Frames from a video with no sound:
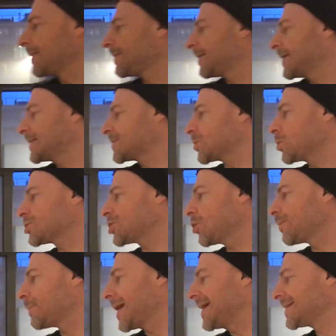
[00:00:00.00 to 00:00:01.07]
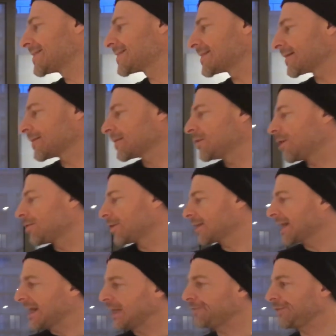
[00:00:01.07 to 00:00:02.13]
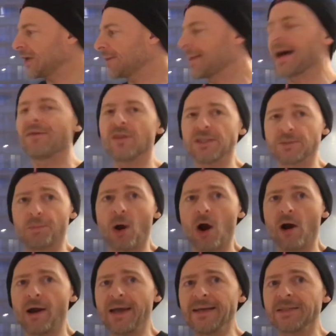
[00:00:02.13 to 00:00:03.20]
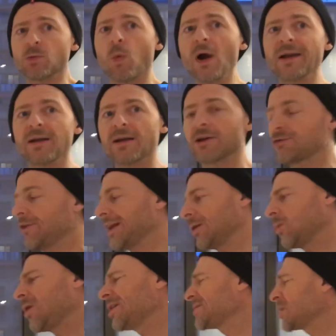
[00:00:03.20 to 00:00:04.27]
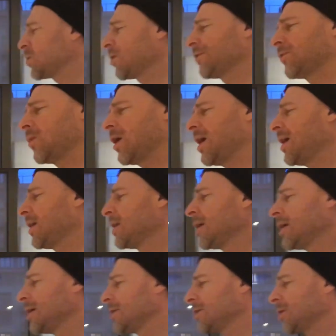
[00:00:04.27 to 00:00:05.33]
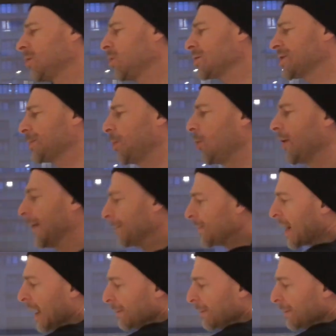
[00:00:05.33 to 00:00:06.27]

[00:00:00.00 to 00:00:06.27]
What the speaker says: this also makes, the key thing about this bar is, why did I create it? Why is it worthwhile? What's the point?